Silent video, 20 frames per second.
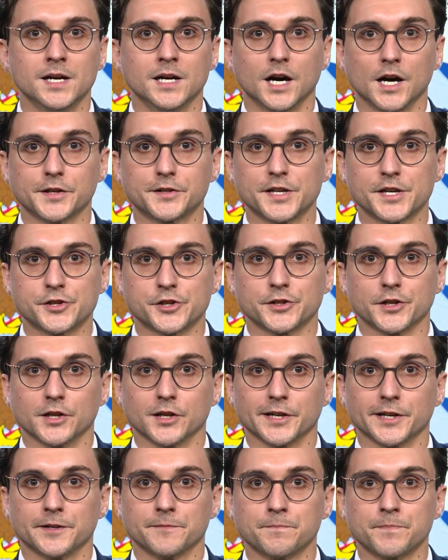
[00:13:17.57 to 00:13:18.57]

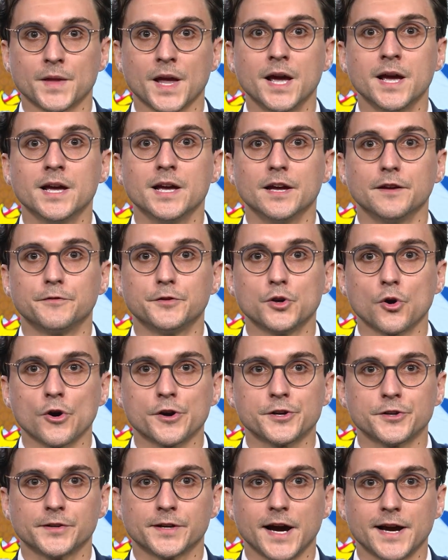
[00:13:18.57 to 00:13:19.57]
Additionally, if you are a
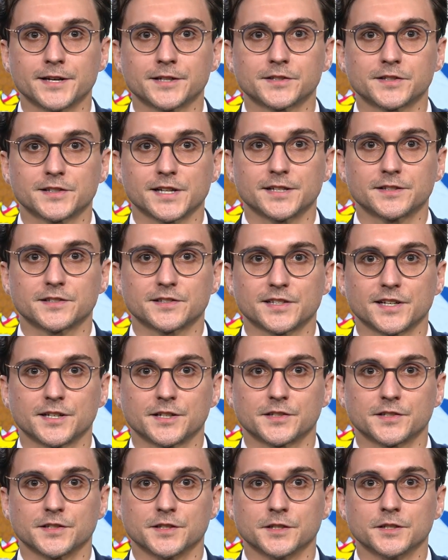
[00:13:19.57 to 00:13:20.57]
United States
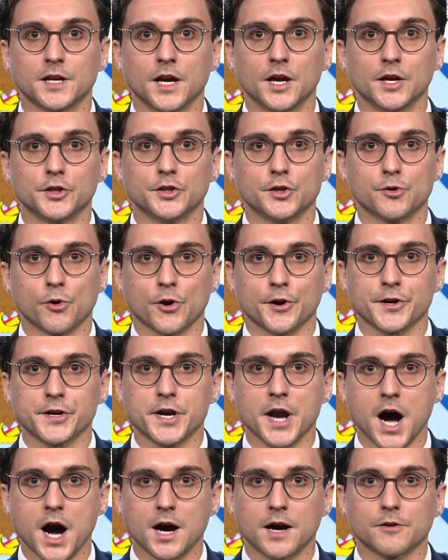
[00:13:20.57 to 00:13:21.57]
citizen, you are
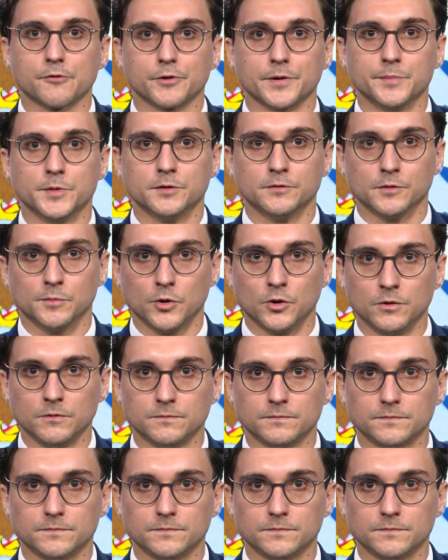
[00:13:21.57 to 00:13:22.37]
not removable.